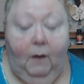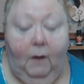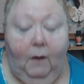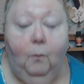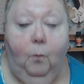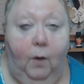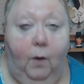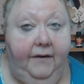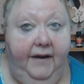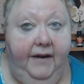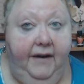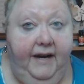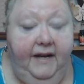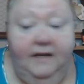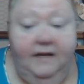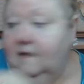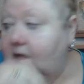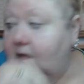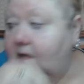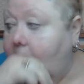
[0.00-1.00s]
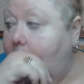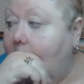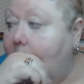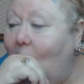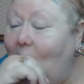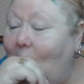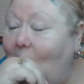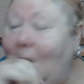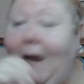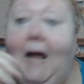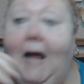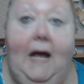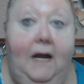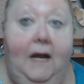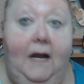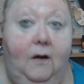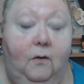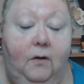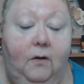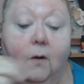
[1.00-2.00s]
Where it is, I
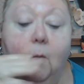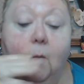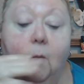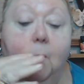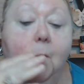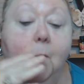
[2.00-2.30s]
don't know.